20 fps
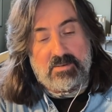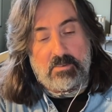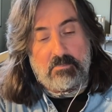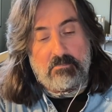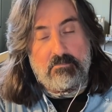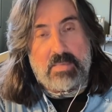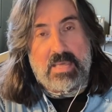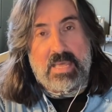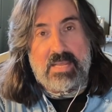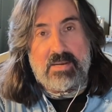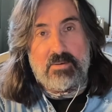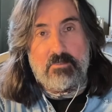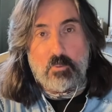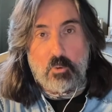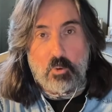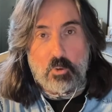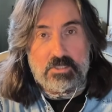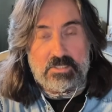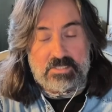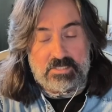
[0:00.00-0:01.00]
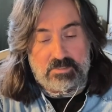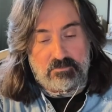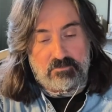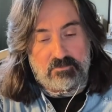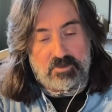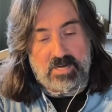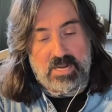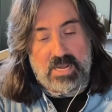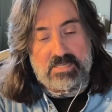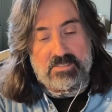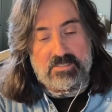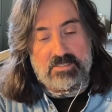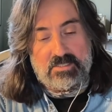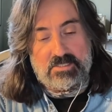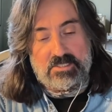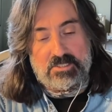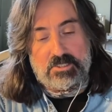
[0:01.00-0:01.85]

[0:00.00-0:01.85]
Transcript: "Men wanted for hazardous